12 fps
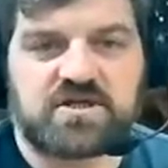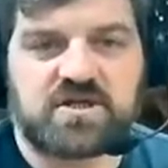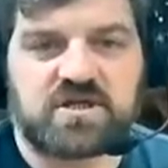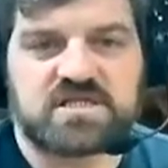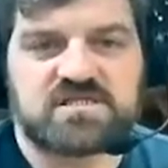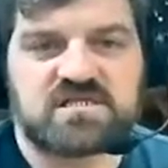
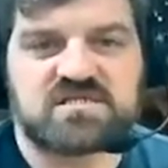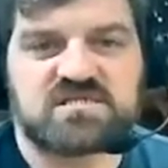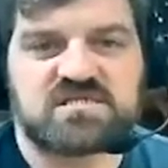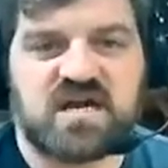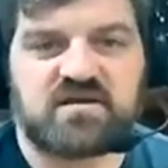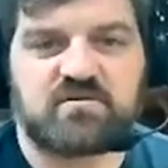twist this
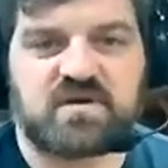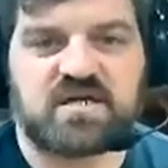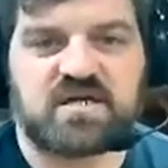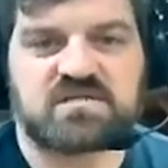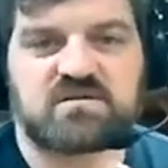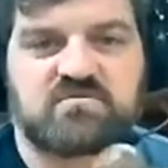
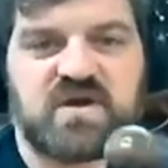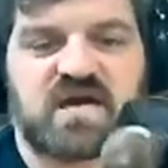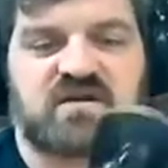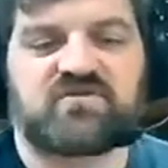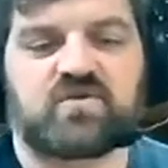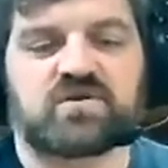sideways back
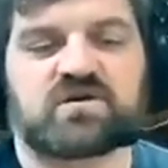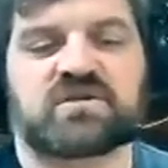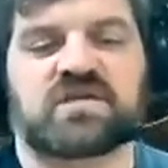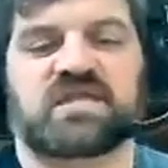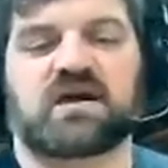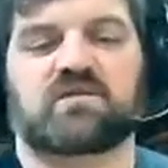and forth,
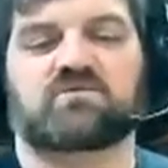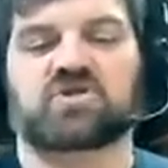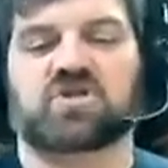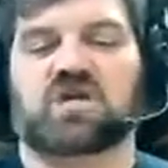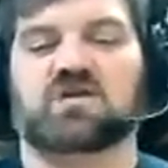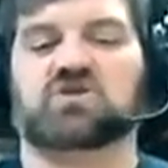and that will
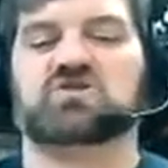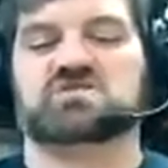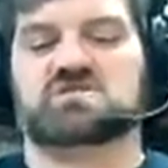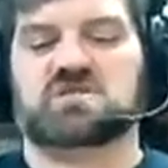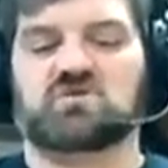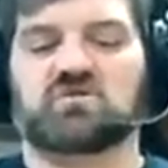change the
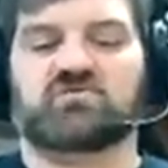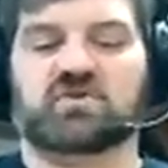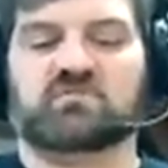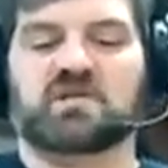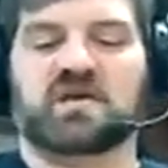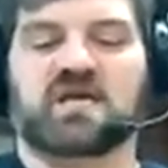skew of your
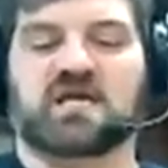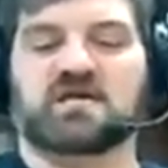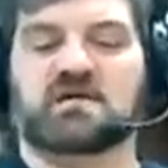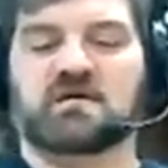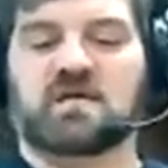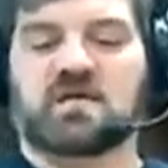blade.
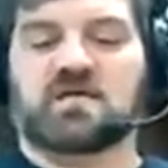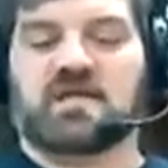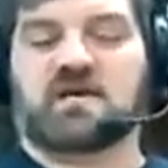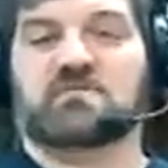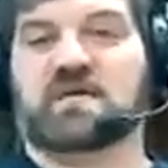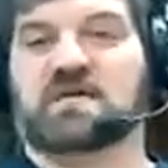
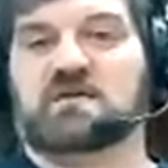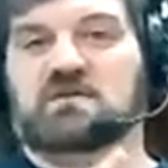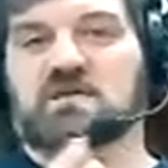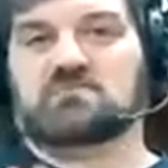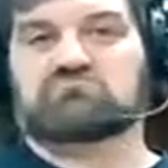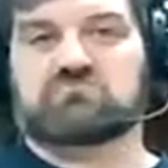That'll make it,
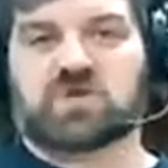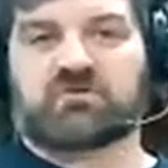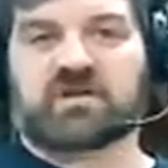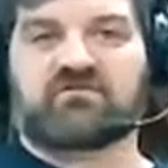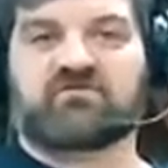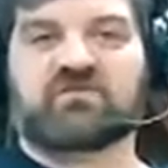you can
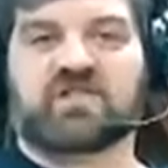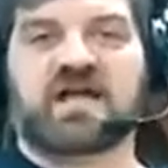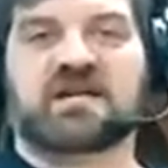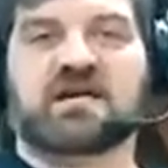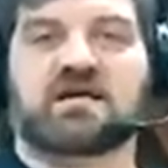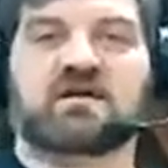get it
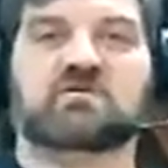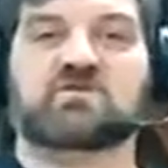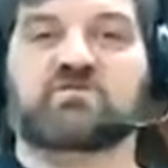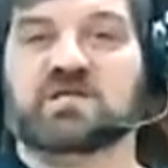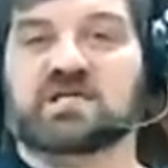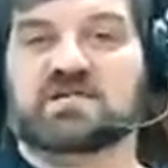flattened out, or
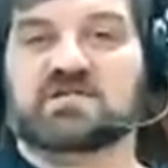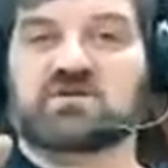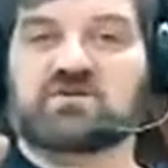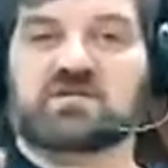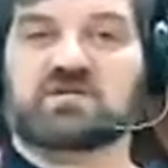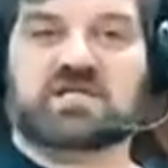if you need to,
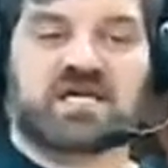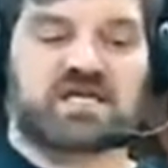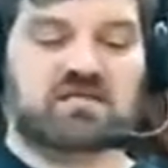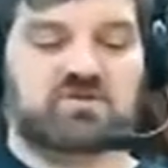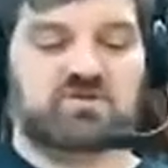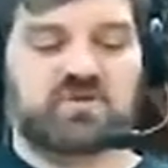you can take it a
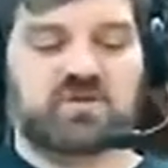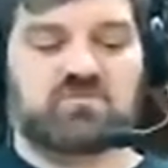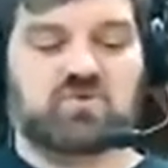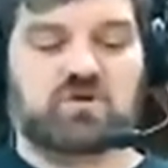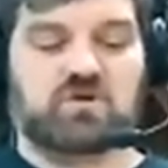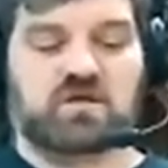little bit
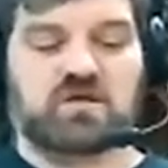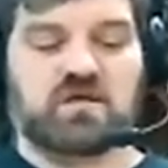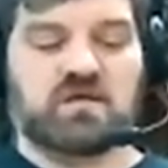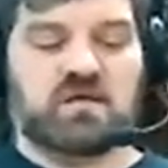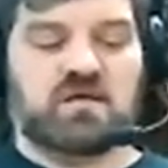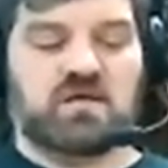more,
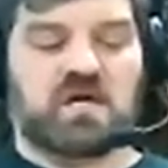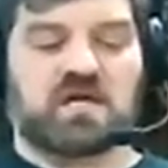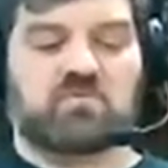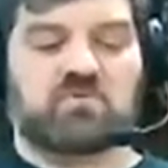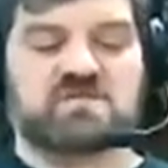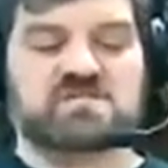
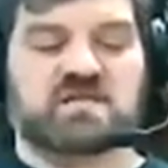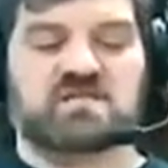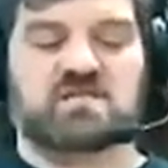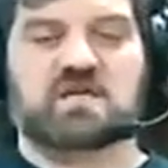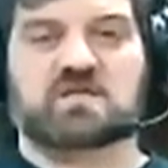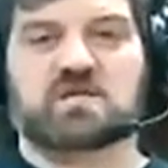one side or
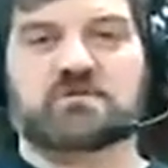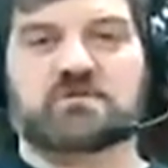the other.